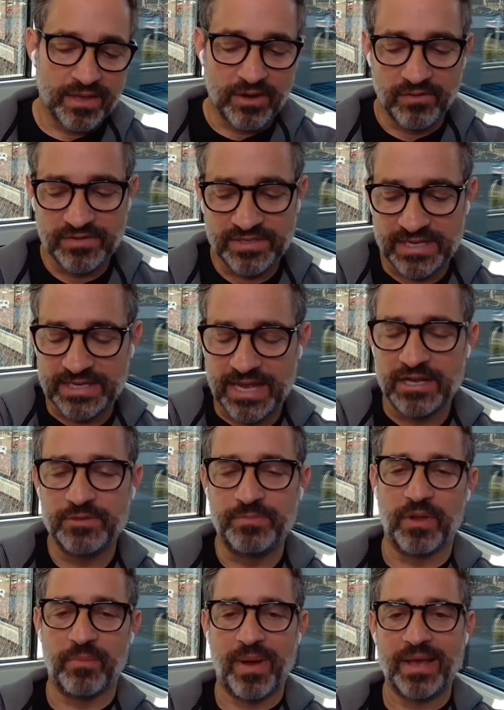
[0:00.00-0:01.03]
As I
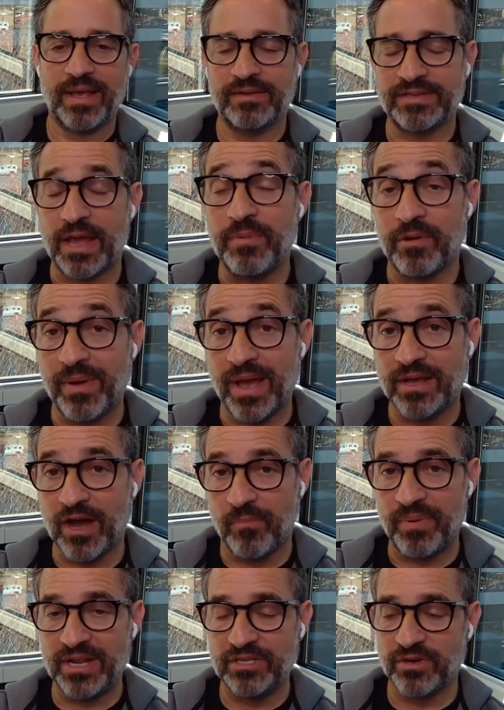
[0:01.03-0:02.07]
built my
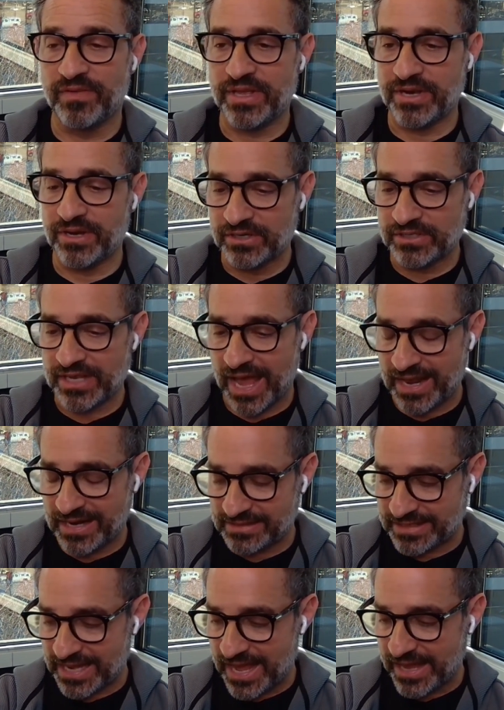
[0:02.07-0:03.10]
companies over the years, I had
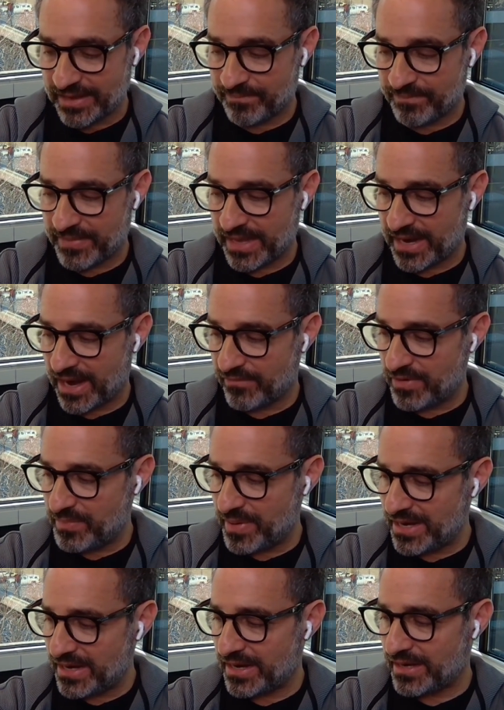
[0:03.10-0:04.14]
a saying, and I
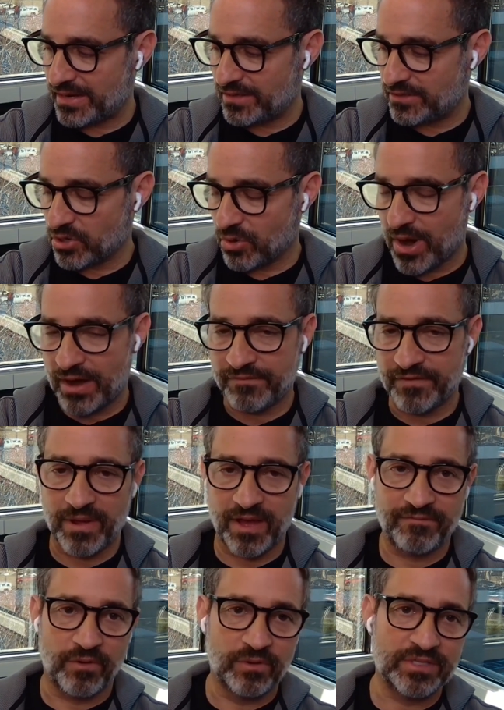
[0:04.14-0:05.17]
repeated it so often
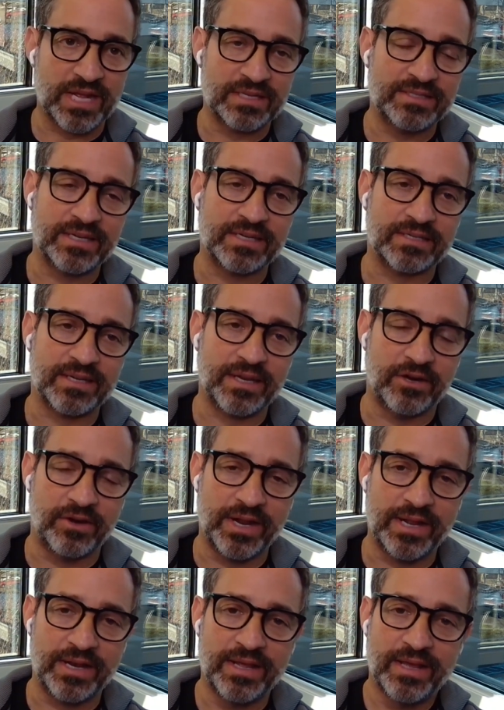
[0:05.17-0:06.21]
my folks got sick of
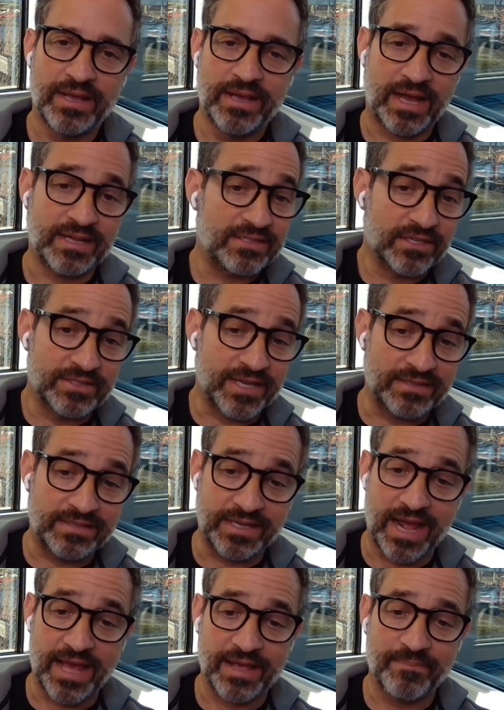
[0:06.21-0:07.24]
hearing it. I still say it
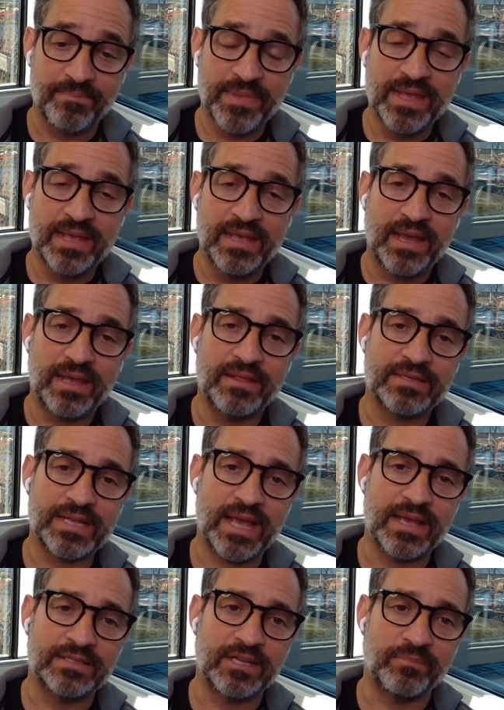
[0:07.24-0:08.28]
today. And the
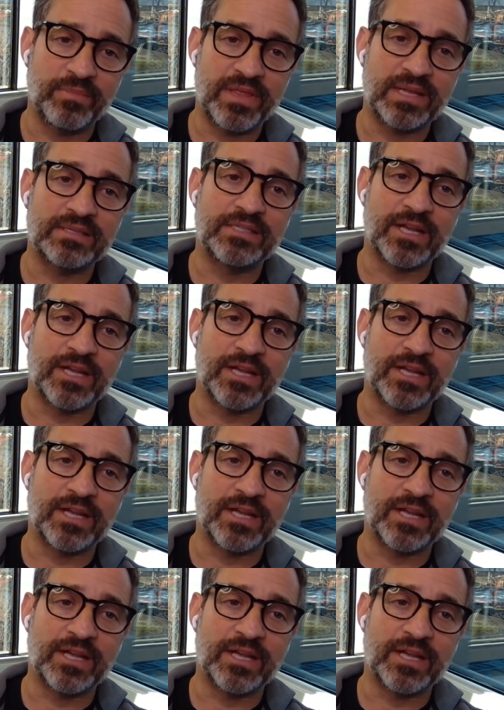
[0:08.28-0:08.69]
saying is simply that